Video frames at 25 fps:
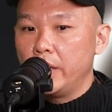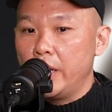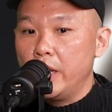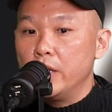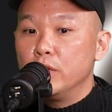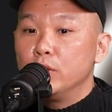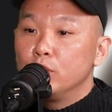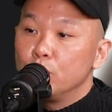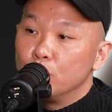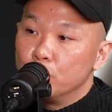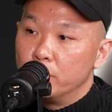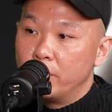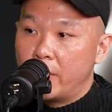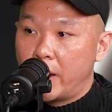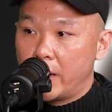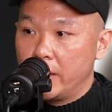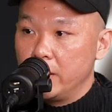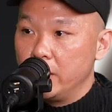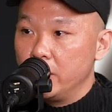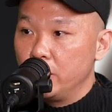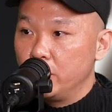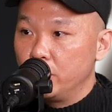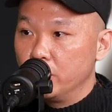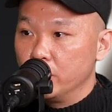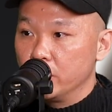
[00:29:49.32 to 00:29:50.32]
into my
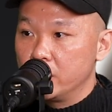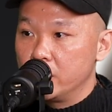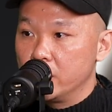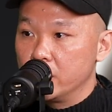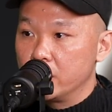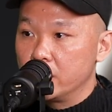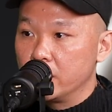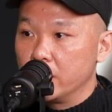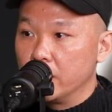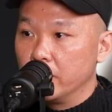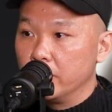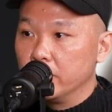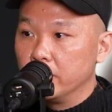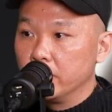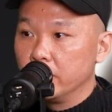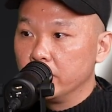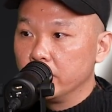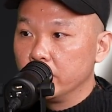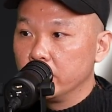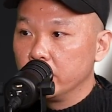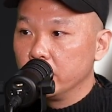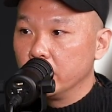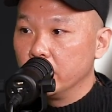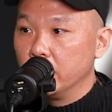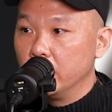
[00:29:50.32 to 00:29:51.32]
ecosystem,
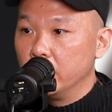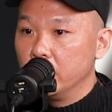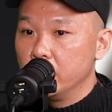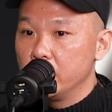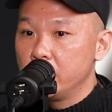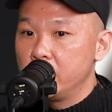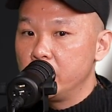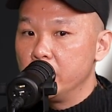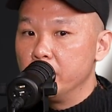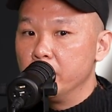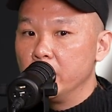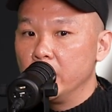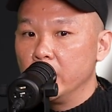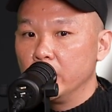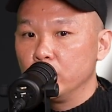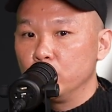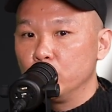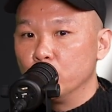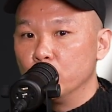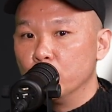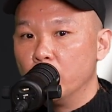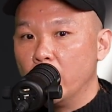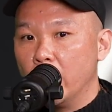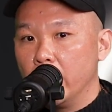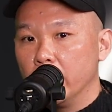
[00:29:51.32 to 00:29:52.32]
similar to
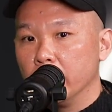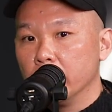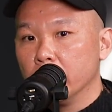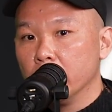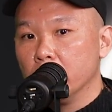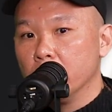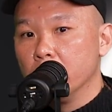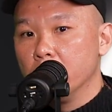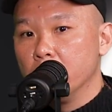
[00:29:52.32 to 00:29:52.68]
what